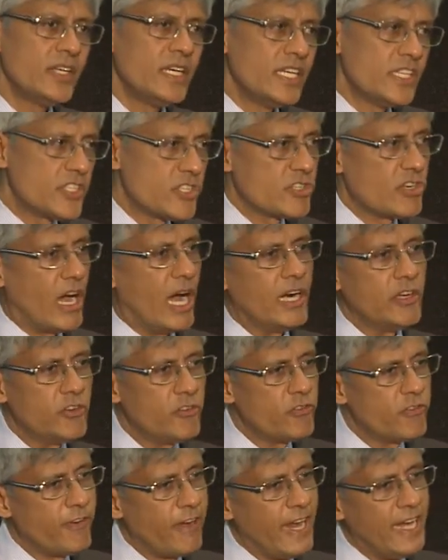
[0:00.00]
is
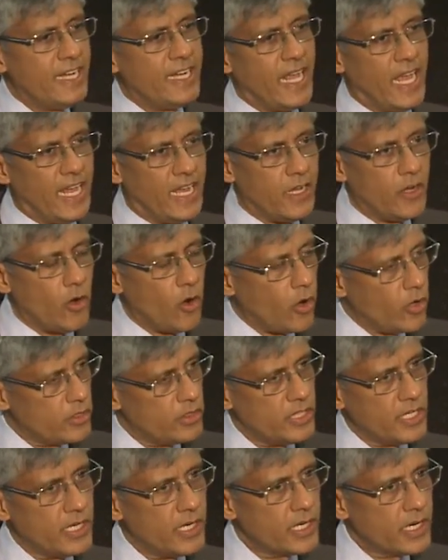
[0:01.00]
start trading
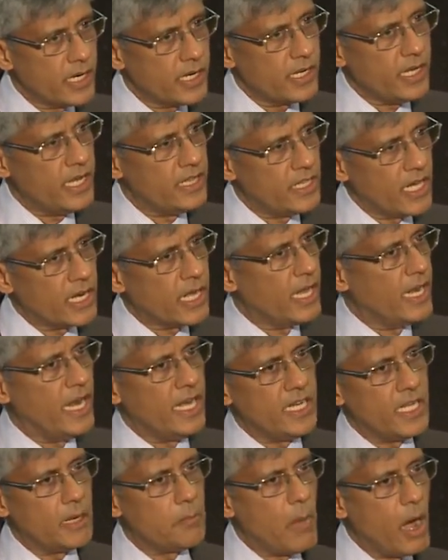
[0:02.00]
on the, in the
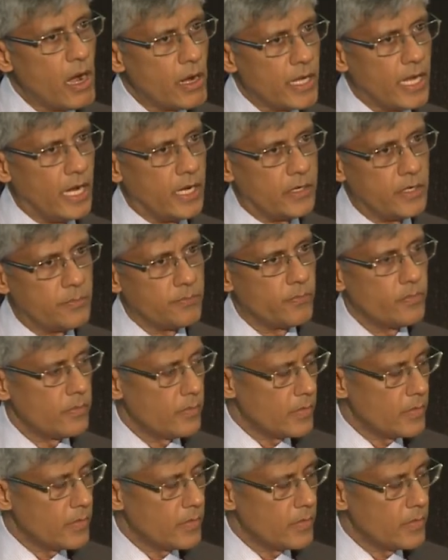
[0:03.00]
Canadian market.